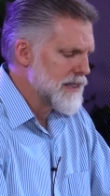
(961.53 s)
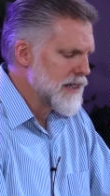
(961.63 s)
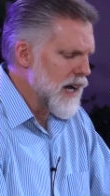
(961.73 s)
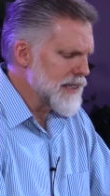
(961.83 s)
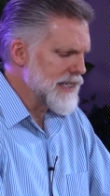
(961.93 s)

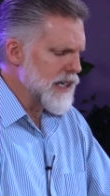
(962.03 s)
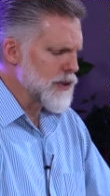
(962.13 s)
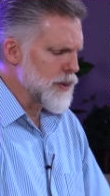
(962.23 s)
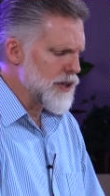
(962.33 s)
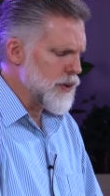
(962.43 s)
God
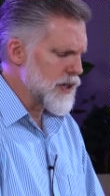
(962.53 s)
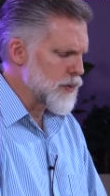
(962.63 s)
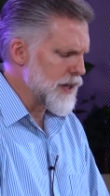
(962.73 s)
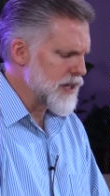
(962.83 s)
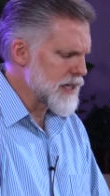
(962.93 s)
deals with you as
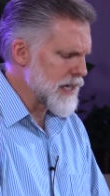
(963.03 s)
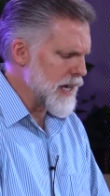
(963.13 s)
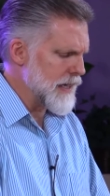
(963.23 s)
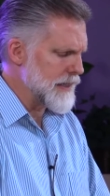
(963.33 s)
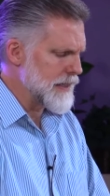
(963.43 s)
with his
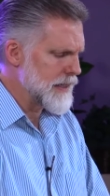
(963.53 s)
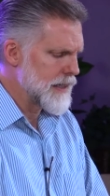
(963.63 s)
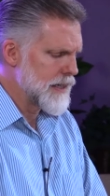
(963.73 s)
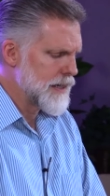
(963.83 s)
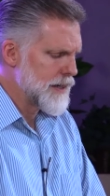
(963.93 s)
son.
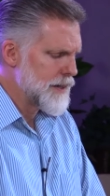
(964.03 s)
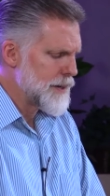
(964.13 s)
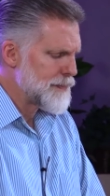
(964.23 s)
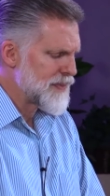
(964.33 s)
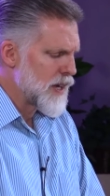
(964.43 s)

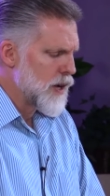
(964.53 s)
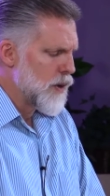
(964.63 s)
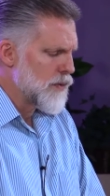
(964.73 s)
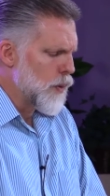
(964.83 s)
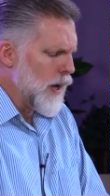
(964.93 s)

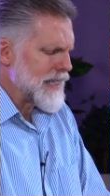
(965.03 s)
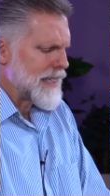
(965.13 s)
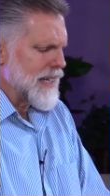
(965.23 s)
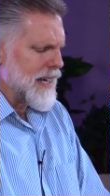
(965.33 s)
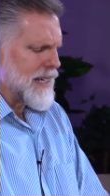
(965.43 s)
For what
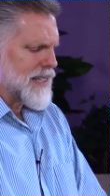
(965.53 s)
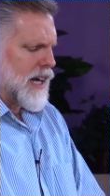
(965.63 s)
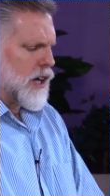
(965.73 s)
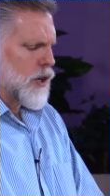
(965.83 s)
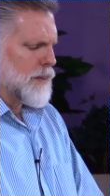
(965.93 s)
son is
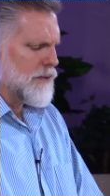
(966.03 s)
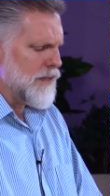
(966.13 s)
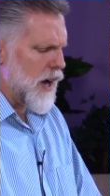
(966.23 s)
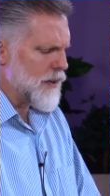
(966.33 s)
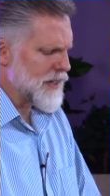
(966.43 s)
there whom a
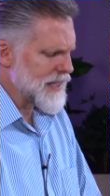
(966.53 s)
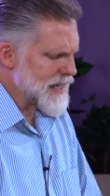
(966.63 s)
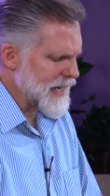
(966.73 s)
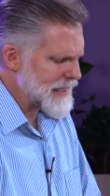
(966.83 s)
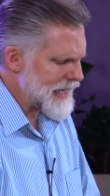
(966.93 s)
father does
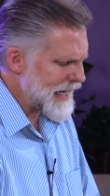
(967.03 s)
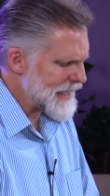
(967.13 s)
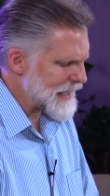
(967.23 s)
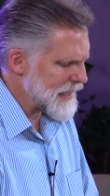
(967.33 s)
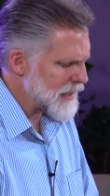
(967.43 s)
not
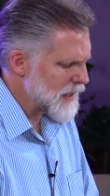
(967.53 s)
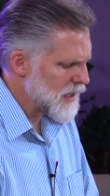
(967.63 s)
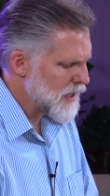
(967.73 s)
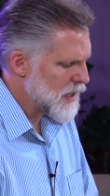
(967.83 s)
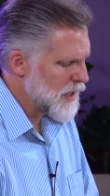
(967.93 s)
chasten?
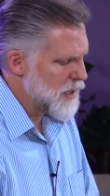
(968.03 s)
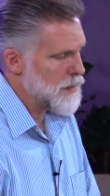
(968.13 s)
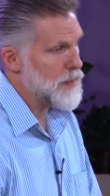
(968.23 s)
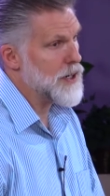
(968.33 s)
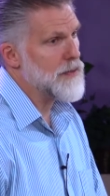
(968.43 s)

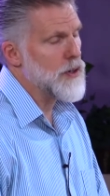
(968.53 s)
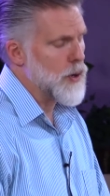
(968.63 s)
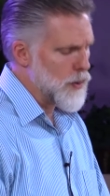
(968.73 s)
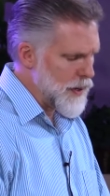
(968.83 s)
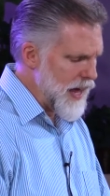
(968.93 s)
But if you
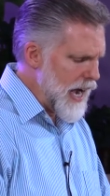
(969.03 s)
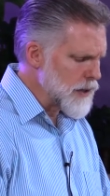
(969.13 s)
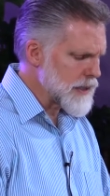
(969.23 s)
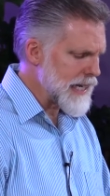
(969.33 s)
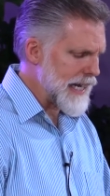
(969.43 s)
are
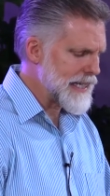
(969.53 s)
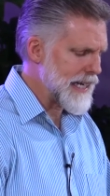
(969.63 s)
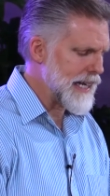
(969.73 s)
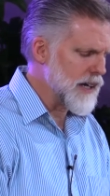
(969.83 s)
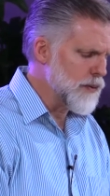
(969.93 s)
without
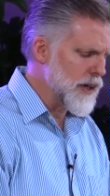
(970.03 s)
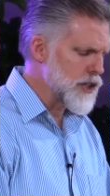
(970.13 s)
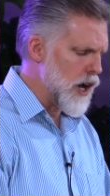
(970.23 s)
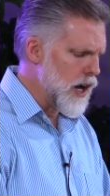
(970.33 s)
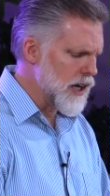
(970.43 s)
chastening, of which
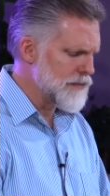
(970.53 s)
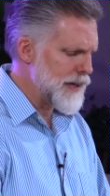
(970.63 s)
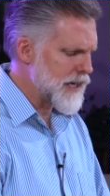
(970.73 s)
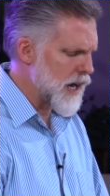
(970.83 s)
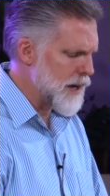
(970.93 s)
all have
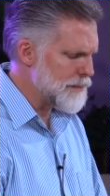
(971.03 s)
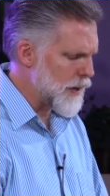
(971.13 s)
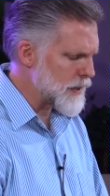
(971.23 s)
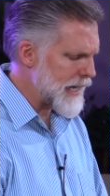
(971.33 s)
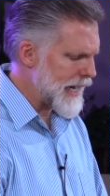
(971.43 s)
become
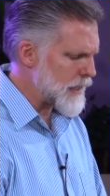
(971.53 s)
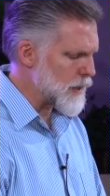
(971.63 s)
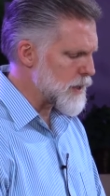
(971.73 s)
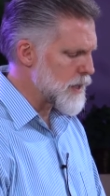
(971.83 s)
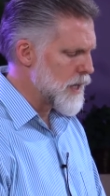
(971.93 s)

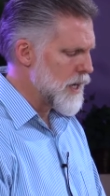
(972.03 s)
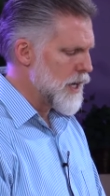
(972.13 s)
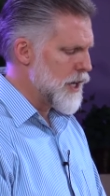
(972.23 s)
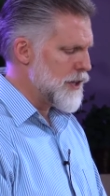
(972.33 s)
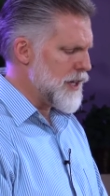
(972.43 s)
partakers,
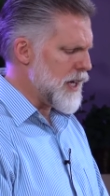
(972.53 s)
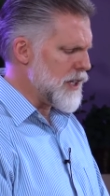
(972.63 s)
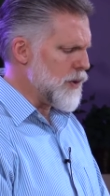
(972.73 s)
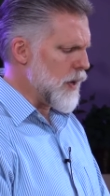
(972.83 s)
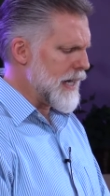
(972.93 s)
then
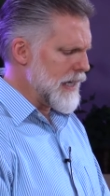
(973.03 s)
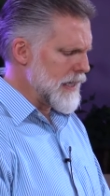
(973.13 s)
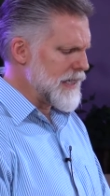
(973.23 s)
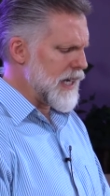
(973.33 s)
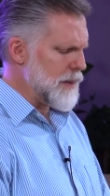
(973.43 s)
you are
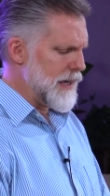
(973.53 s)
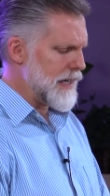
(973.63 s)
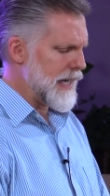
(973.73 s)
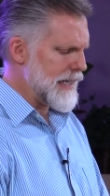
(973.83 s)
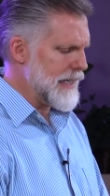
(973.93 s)
illegitimate
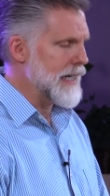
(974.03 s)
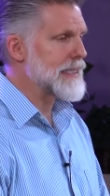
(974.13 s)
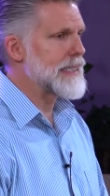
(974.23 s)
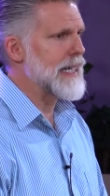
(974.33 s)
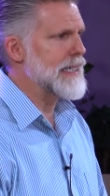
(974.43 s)
and not
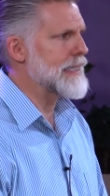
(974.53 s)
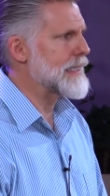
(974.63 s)
sons.